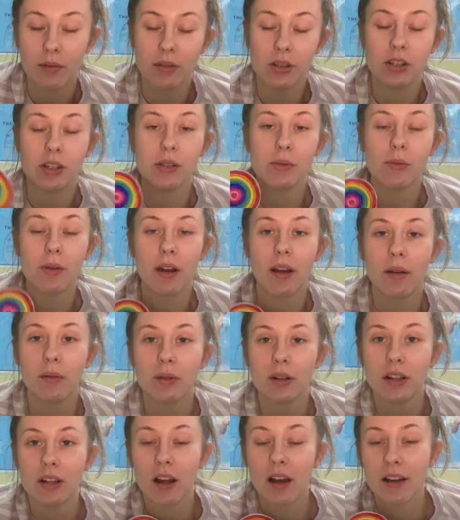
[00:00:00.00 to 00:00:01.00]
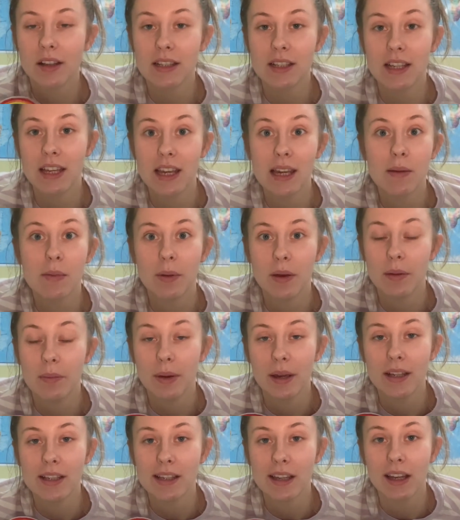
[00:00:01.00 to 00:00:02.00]
which is where I would like to keep it
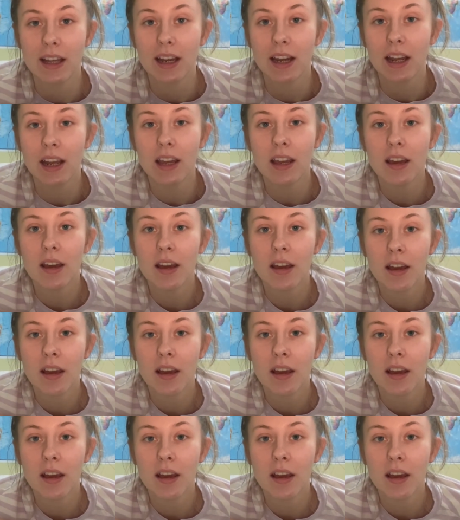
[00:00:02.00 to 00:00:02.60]
basically.